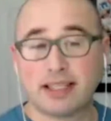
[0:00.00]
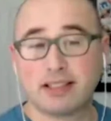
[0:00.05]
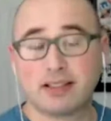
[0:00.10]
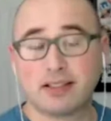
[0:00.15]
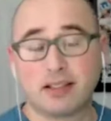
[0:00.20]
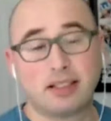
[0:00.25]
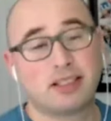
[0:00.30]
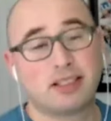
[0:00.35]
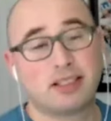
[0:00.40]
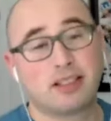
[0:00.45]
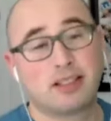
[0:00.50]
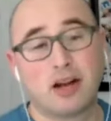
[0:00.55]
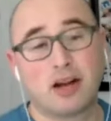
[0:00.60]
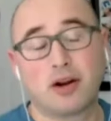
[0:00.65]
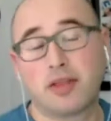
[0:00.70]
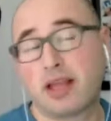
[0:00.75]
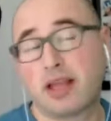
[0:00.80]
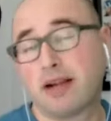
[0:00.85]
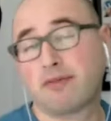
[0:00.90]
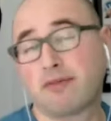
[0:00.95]
at this, this is
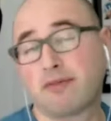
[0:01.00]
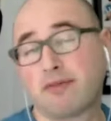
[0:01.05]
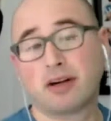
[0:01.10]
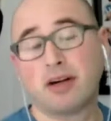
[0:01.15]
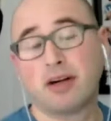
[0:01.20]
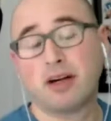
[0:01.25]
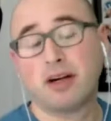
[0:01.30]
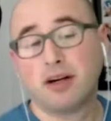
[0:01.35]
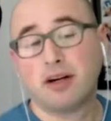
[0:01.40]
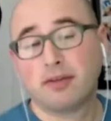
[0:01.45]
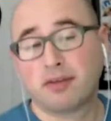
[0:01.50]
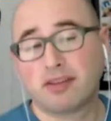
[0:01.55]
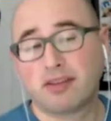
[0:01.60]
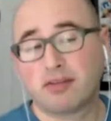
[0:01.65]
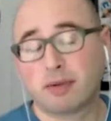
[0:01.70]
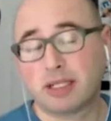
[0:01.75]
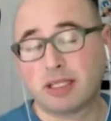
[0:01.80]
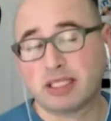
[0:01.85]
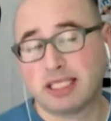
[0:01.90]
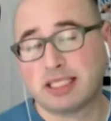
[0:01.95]
another thing for
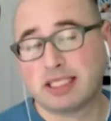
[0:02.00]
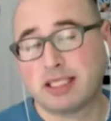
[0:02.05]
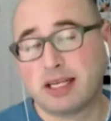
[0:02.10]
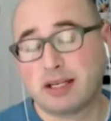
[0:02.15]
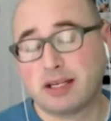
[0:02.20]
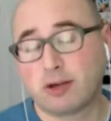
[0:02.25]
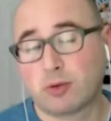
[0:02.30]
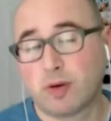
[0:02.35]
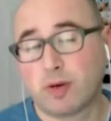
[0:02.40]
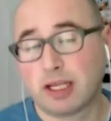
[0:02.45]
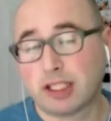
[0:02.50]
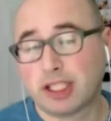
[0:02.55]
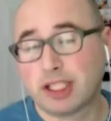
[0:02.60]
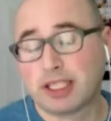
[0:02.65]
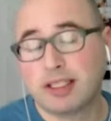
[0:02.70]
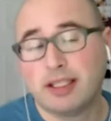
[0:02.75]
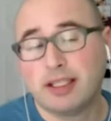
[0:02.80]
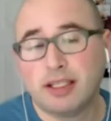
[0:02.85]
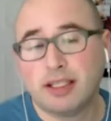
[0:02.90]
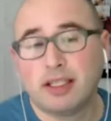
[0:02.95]
for everybody listening or
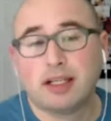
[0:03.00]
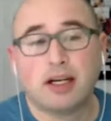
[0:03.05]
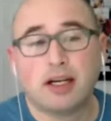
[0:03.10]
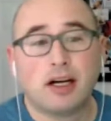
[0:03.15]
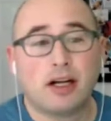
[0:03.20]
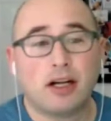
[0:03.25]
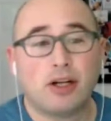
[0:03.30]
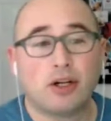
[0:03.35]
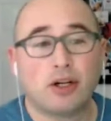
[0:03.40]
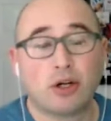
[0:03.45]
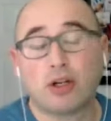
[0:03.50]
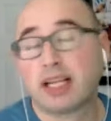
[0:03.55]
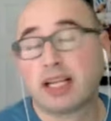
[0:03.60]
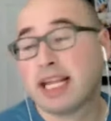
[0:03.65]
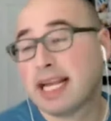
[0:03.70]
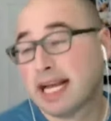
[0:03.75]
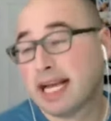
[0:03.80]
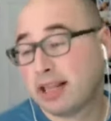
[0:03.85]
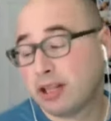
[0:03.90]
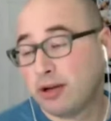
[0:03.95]
watching. You're
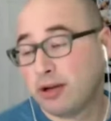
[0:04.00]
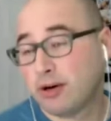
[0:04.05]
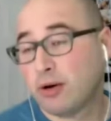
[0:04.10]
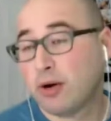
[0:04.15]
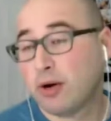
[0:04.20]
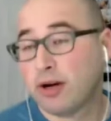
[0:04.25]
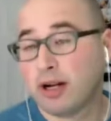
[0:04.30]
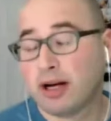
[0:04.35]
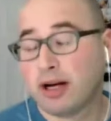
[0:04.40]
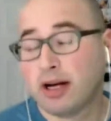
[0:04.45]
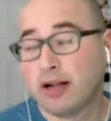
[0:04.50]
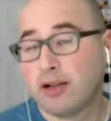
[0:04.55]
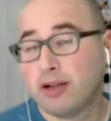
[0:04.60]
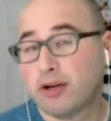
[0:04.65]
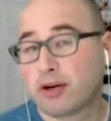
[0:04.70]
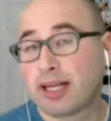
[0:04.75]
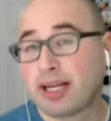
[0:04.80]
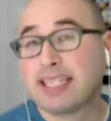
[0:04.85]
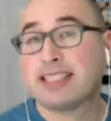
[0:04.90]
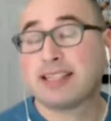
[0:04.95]
looking at the uh,
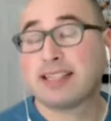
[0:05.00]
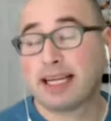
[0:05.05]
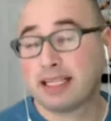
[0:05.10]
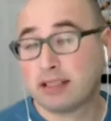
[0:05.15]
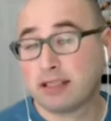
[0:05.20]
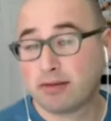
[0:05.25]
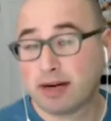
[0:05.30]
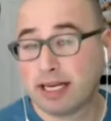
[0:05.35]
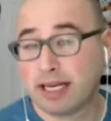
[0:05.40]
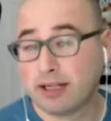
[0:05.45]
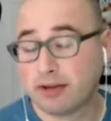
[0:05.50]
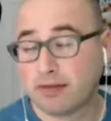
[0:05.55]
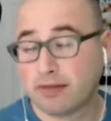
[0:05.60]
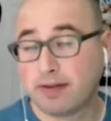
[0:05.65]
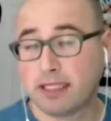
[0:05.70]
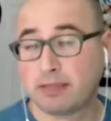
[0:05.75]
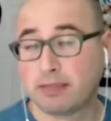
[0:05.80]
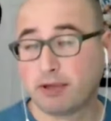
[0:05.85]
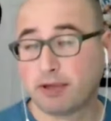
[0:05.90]
your insights, right? Your